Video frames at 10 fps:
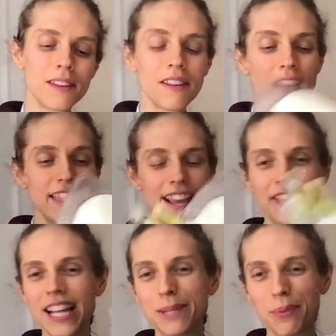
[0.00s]
I think
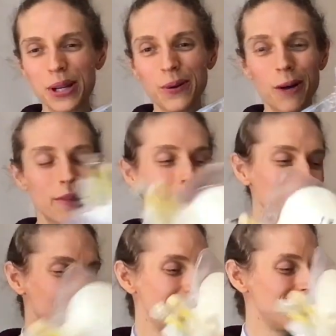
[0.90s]
that's pretty well
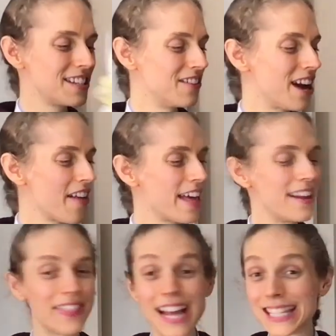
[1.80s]
mixed. So now that
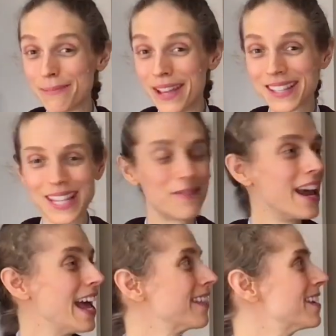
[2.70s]
that's mixed, I'm gonna
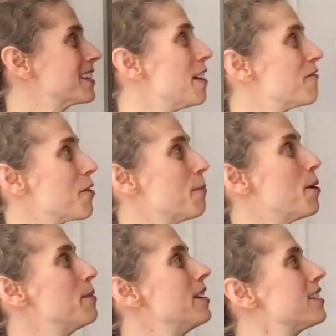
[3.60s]
hang this up for the
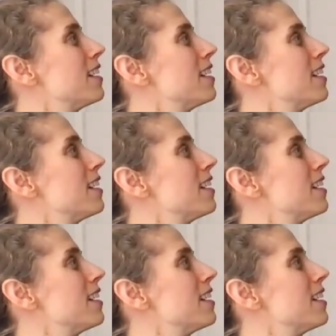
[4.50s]
moment.